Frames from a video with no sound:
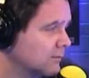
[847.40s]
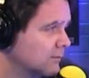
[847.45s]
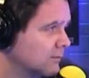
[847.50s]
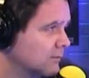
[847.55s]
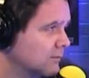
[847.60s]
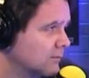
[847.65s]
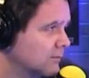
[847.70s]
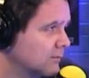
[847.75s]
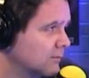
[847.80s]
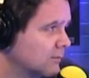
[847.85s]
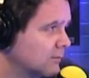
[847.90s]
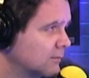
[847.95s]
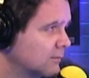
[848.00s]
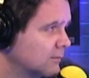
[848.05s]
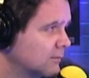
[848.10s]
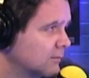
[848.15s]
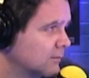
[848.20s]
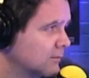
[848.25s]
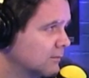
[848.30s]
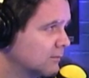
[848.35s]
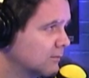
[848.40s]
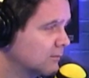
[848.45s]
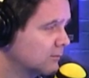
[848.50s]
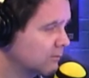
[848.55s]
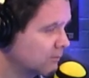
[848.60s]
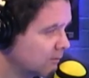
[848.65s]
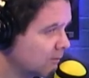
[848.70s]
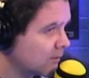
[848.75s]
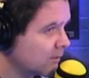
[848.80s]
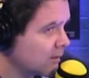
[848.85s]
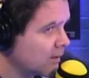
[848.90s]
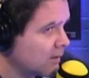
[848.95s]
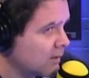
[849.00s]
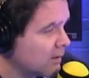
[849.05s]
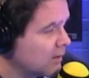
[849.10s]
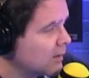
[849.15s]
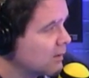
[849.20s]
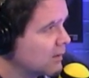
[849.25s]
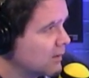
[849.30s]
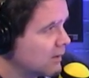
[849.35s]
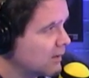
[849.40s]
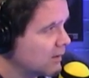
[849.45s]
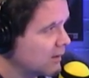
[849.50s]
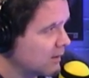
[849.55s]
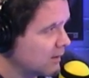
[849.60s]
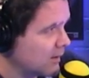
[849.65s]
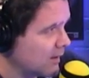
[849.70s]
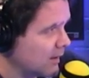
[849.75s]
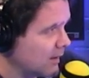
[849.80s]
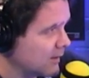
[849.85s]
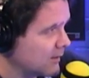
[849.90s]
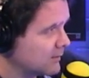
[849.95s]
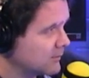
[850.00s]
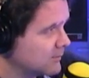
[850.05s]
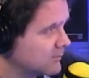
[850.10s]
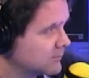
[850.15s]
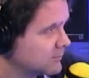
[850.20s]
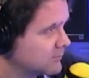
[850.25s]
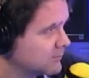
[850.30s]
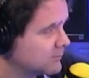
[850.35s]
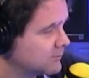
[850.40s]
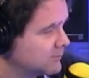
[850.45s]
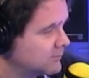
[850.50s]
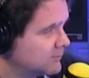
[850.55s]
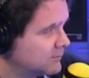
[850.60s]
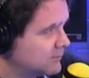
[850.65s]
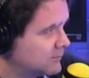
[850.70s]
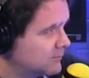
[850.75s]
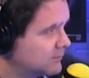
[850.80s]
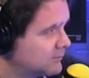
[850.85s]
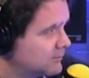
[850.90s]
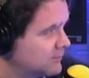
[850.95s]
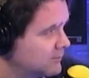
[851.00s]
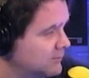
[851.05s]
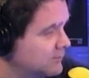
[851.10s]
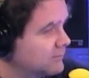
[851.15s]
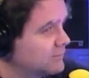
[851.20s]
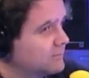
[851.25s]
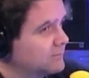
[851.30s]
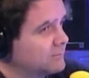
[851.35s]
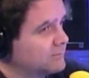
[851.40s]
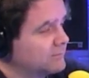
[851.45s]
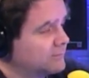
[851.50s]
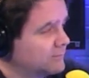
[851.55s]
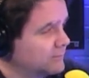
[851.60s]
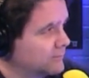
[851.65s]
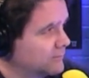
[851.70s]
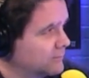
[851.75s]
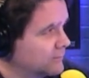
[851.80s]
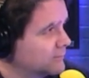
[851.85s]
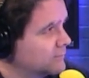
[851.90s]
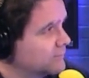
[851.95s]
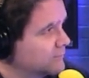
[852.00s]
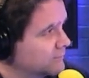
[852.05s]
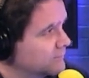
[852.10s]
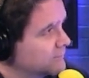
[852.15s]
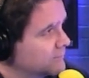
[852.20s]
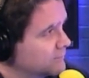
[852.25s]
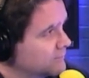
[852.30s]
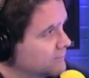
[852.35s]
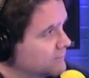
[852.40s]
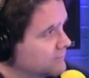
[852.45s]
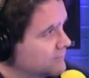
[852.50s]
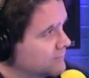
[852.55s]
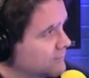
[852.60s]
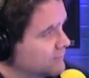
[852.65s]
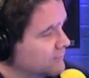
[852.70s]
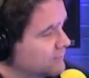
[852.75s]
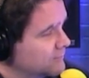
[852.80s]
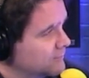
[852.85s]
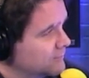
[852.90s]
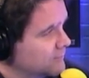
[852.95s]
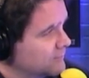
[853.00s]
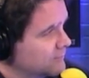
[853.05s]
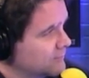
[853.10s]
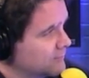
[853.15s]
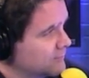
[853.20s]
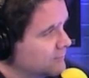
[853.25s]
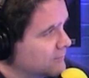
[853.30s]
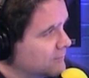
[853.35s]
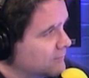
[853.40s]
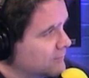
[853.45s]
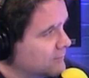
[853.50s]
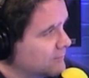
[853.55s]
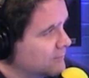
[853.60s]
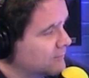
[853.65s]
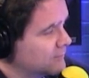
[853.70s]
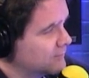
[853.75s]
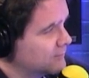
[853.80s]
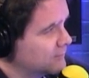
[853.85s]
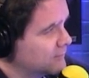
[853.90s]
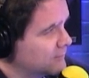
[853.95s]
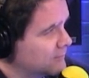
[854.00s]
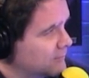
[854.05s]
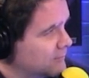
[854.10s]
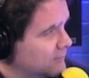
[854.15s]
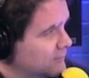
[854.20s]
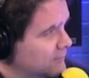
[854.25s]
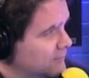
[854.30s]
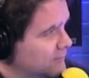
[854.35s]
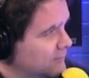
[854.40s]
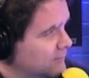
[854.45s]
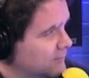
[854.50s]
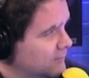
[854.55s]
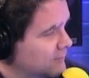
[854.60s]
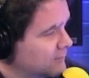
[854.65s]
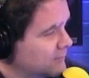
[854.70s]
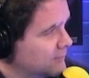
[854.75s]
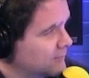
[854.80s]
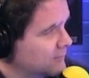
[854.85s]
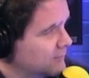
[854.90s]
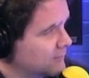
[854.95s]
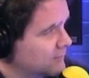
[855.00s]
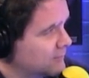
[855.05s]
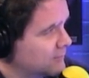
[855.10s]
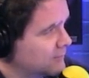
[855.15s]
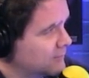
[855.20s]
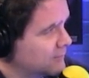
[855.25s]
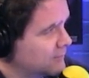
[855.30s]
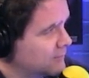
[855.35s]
This person isn't speaking.